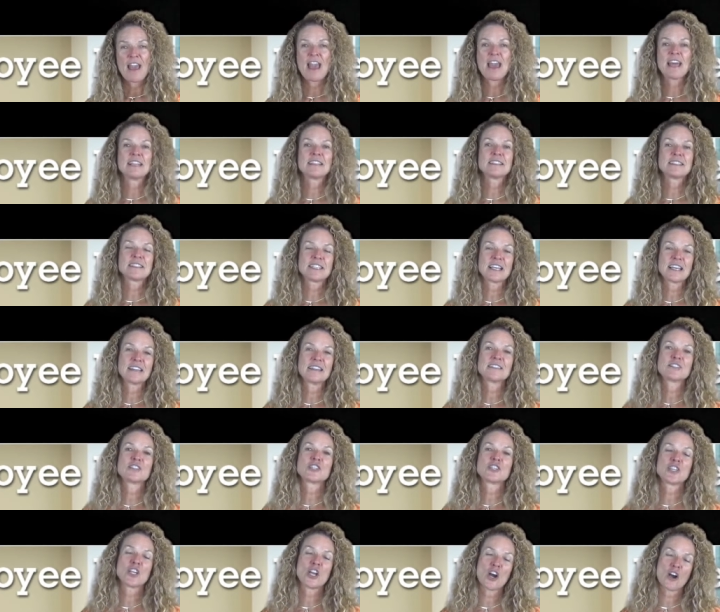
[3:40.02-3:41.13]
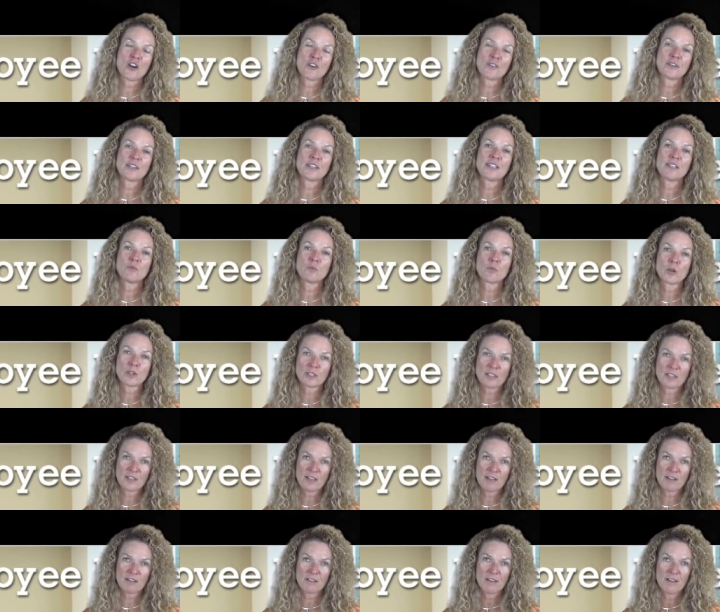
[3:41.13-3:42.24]
and it said that she already worked
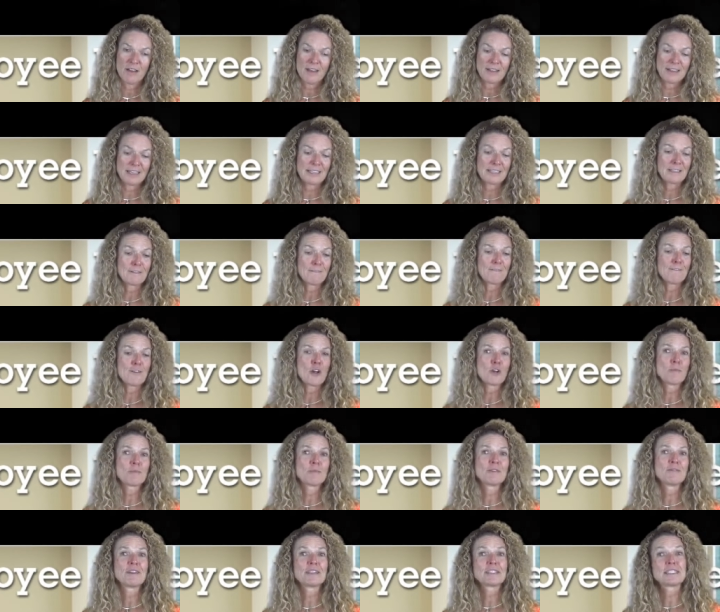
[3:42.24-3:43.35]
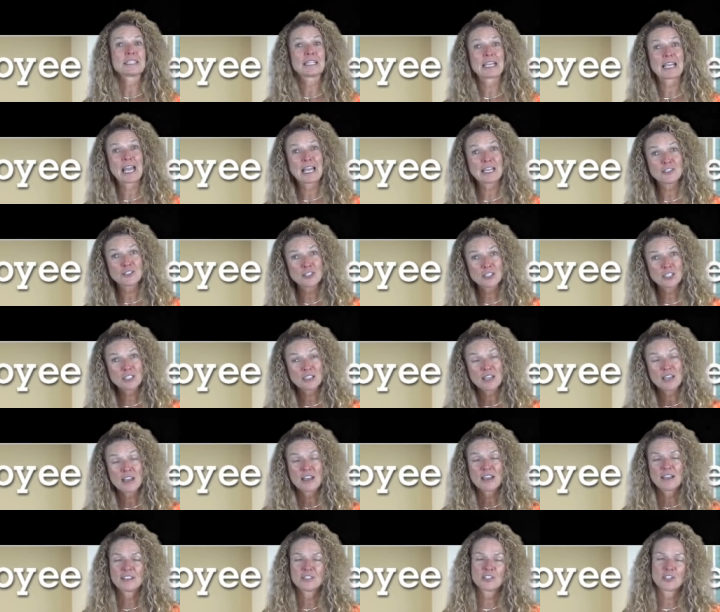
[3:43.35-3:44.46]
there. They did a follow-up investigation.
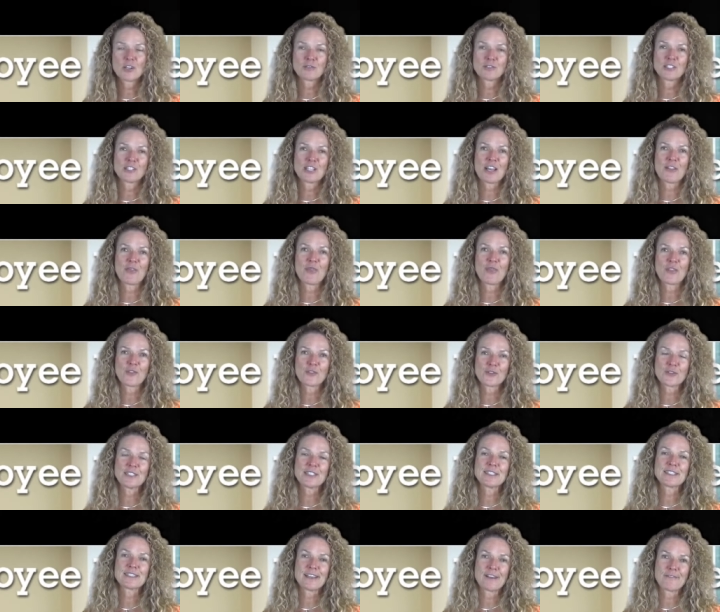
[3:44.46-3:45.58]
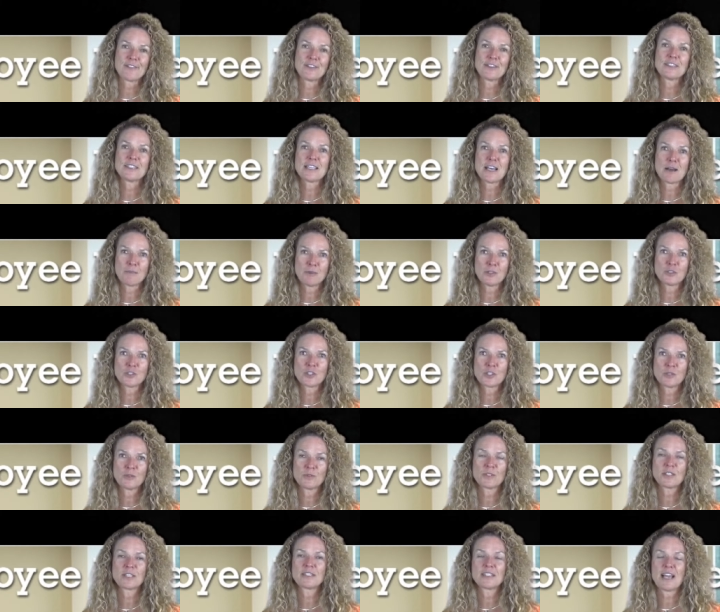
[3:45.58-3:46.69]
It showed she had 37
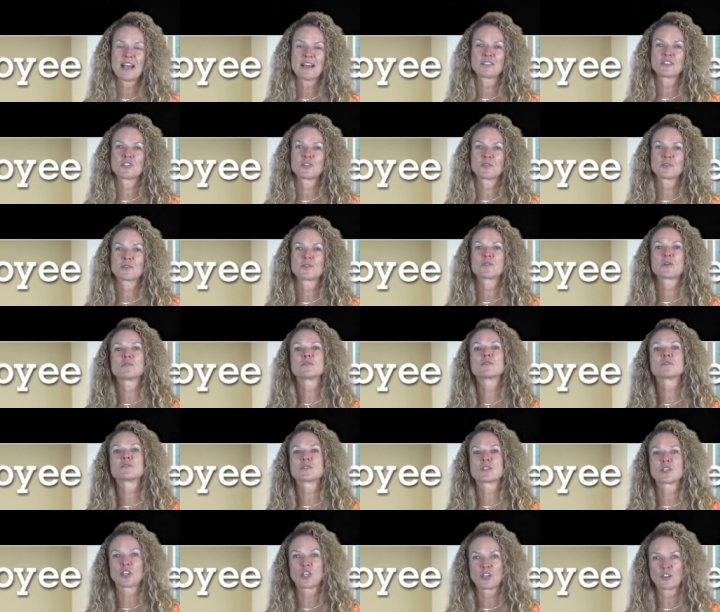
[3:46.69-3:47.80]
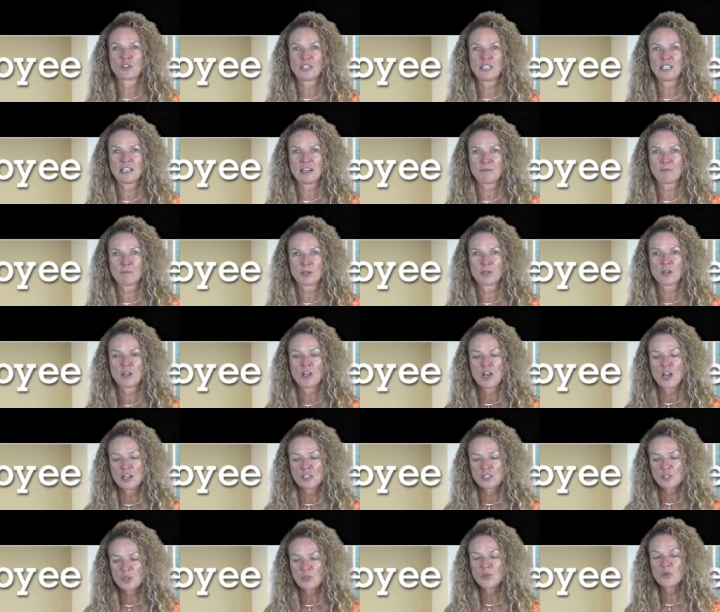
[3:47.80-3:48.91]
W-2s attached to her social security number.
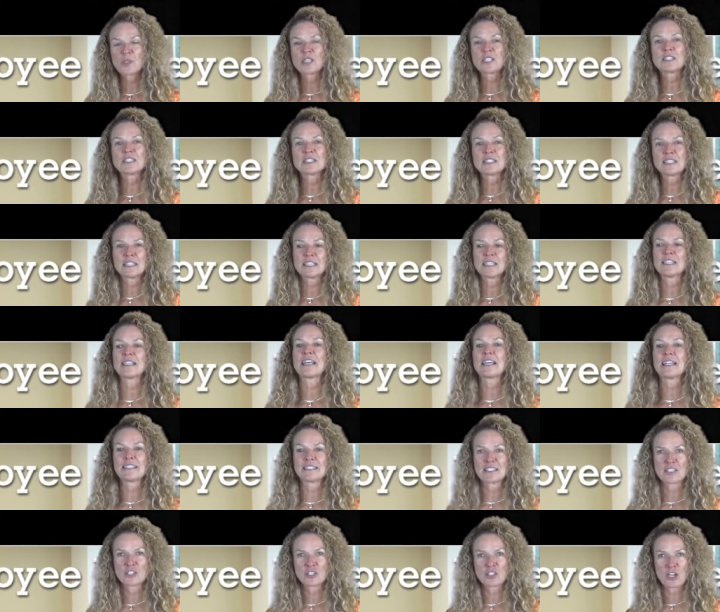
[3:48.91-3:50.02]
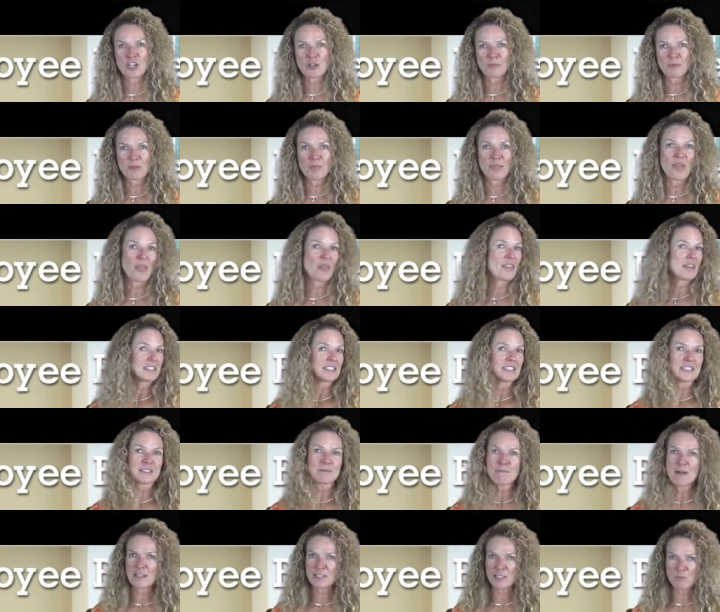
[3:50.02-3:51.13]
So you can see, ladies and gentlemen, that this
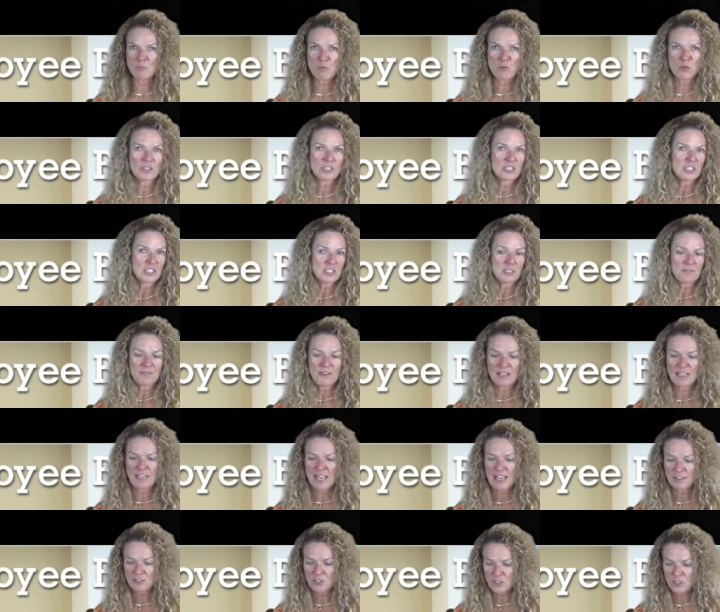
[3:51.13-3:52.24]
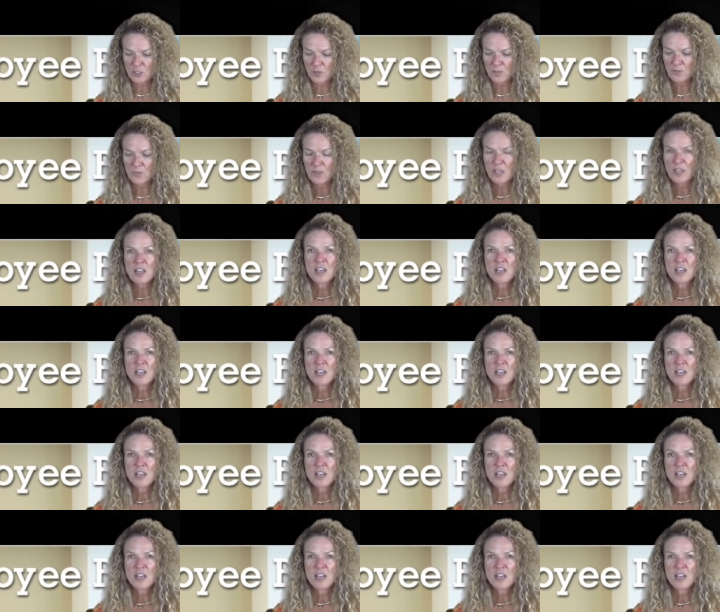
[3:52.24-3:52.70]
is much more than just financial.